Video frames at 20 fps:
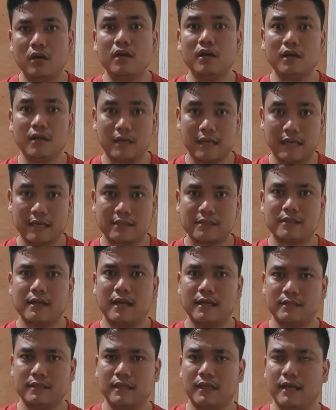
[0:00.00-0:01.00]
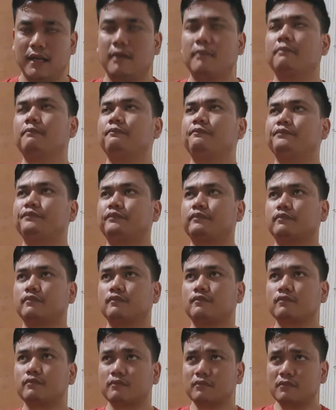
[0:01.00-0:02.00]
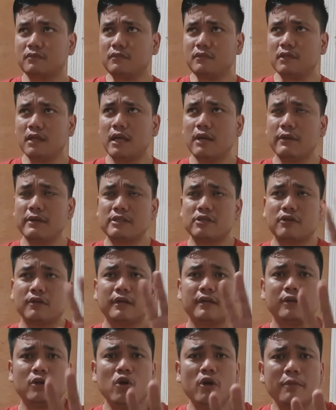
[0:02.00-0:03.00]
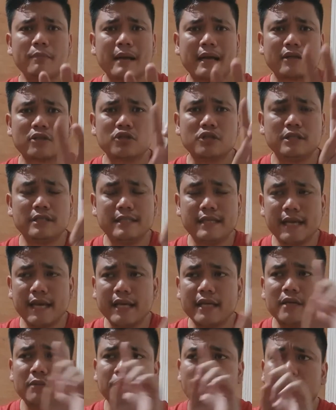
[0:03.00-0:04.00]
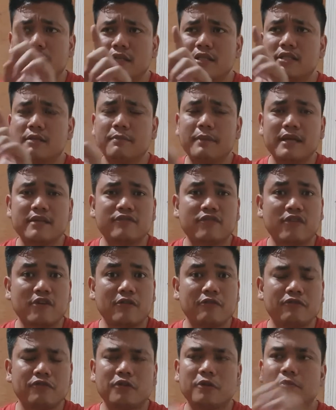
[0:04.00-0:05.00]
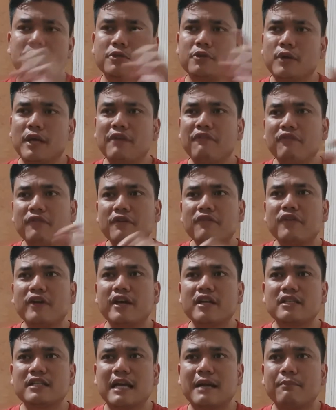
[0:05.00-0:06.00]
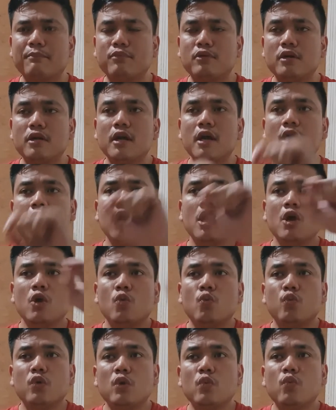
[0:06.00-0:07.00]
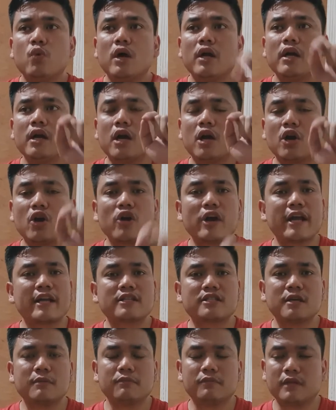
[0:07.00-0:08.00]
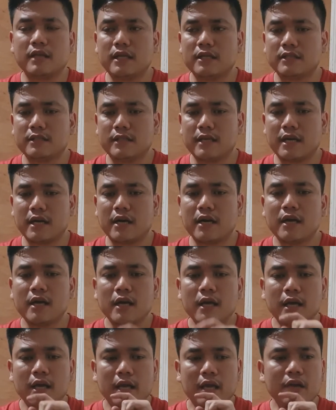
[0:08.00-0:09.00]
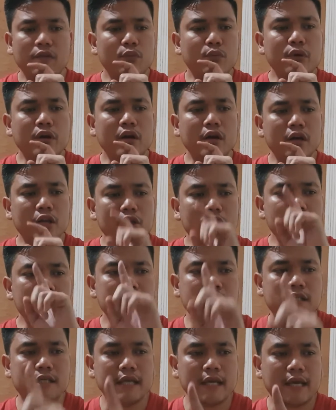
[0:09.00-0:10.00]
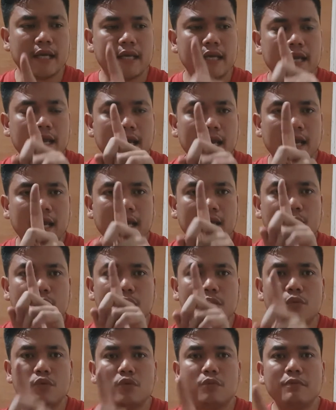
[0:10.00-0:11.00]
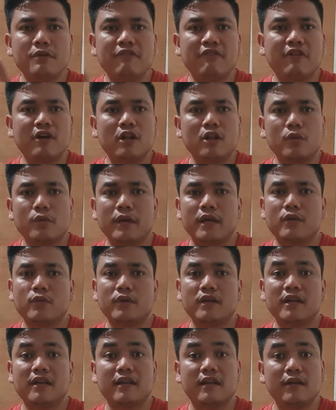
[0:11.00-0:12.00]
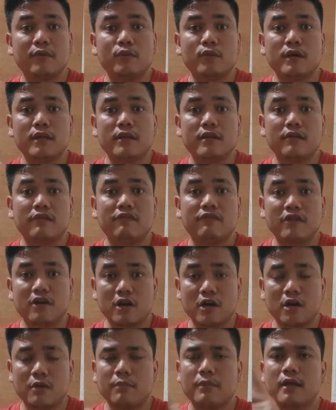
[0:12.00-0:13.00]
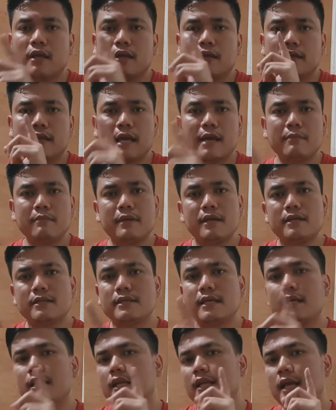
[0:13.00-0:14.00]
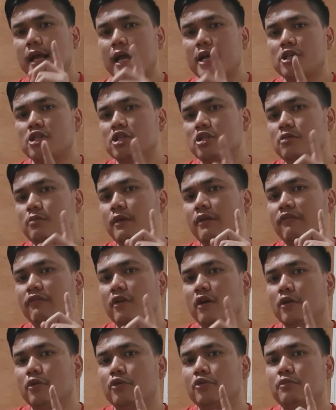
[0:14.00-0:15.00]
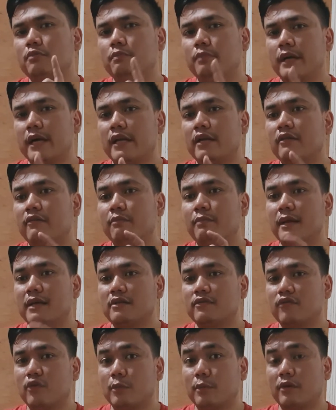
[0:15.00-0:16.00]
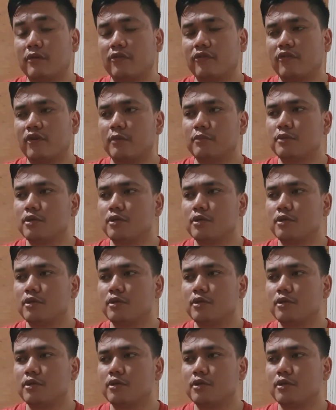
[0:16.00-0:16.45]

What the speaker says: Yes, that's in it. Anyway, so going back to did plus the base form verb. So if, for example, we want to correct some things there, if we're going to use did and we will be following it with the verb, that means that it has to be followed by the base form of the verb.